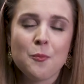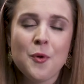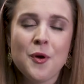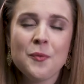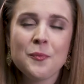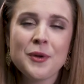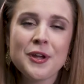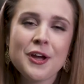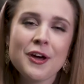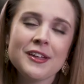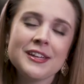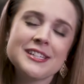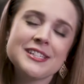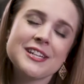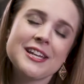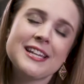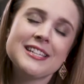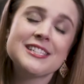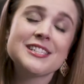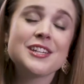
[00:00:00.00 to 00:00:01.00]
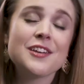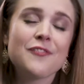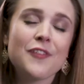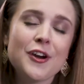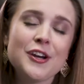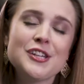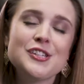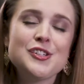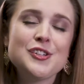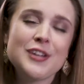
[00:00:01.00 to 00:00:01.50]
We call it's
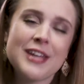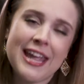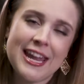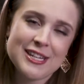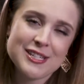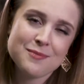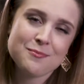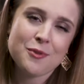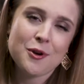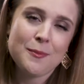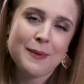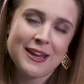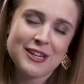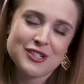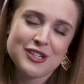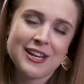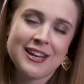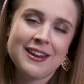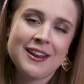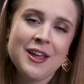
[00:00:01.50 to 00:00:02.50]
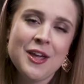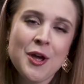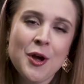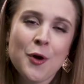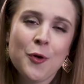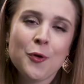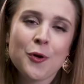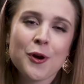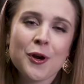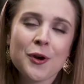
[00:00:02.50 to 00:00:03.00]
deferred adjudication probation,
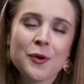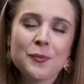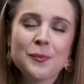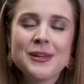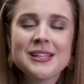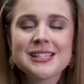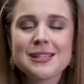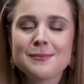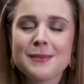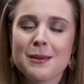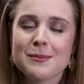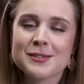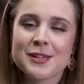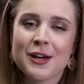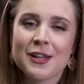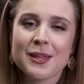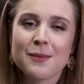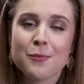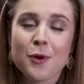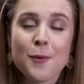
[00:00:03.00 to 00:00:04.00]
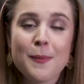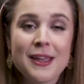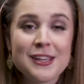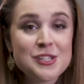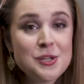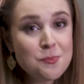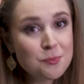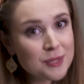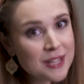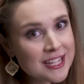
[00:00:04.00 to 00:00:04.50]
or we sometimes call it
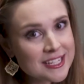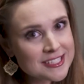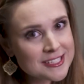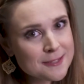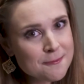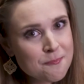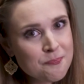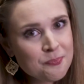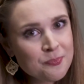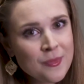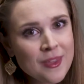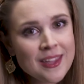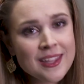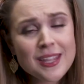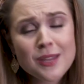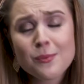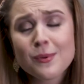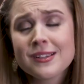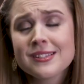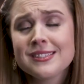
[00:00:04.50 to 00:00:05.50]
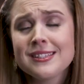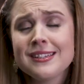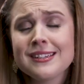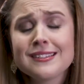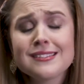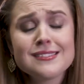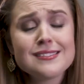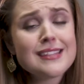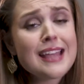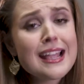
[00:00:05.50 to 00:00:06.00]
probation plus. It works the
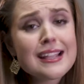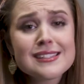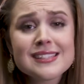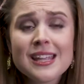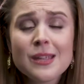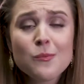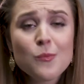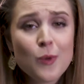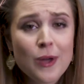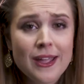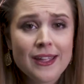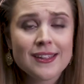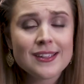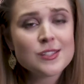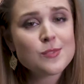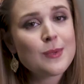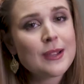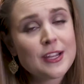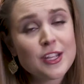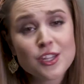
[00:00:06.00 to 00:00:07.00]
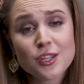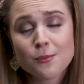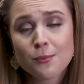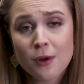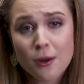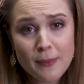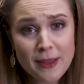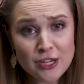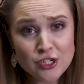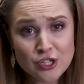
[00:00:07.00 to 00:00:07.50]
exact same way as regular
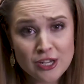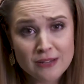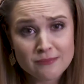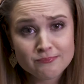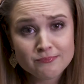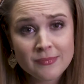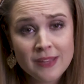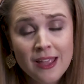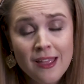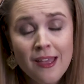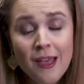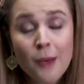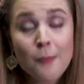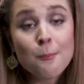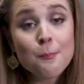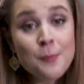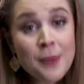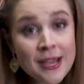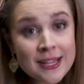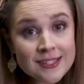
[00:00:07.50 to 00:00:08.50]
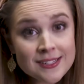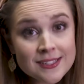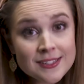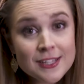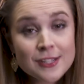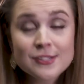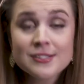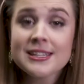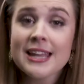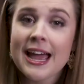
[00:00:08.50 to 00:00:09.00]
probation, but
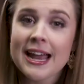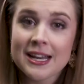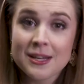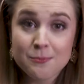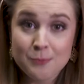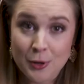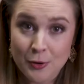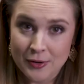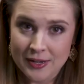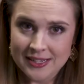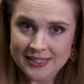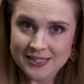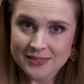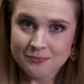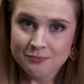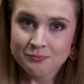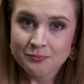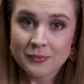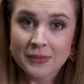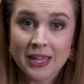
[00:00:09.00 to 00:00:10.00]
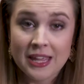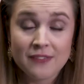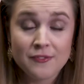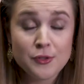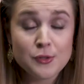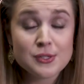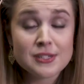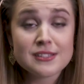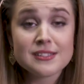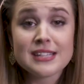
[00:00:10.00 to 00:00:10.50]
there's an added bonus. If
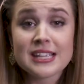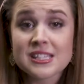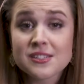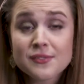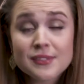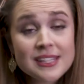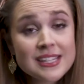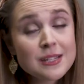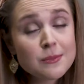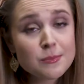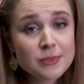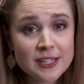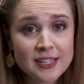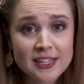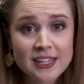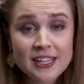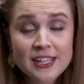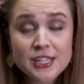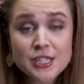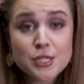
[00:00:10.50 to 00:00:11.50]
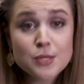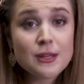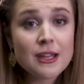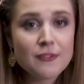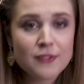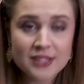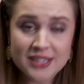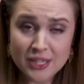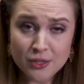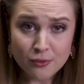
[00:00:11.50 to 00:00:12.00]
you successfully complete it and do
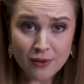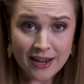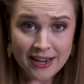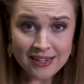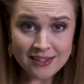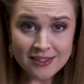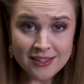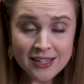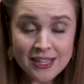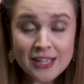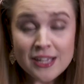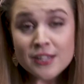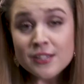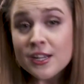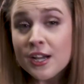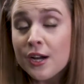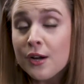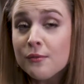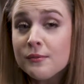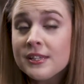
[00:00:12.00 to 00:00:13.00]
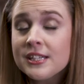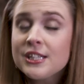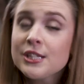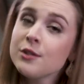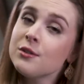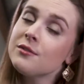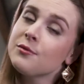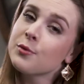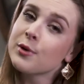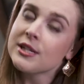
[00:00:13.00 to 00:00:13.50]
everything right, not only do
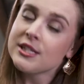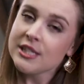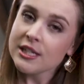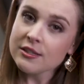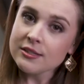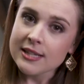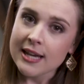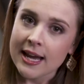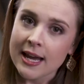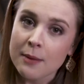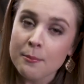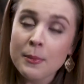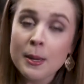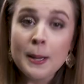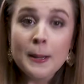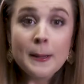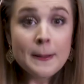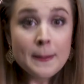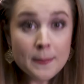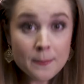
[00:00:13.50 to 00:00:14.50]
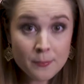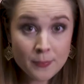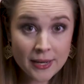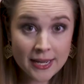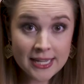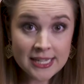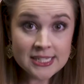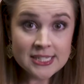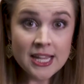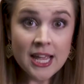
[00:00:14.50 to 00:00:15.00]
you avoid jail time,
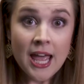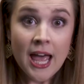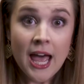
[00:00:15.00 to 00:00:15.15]
but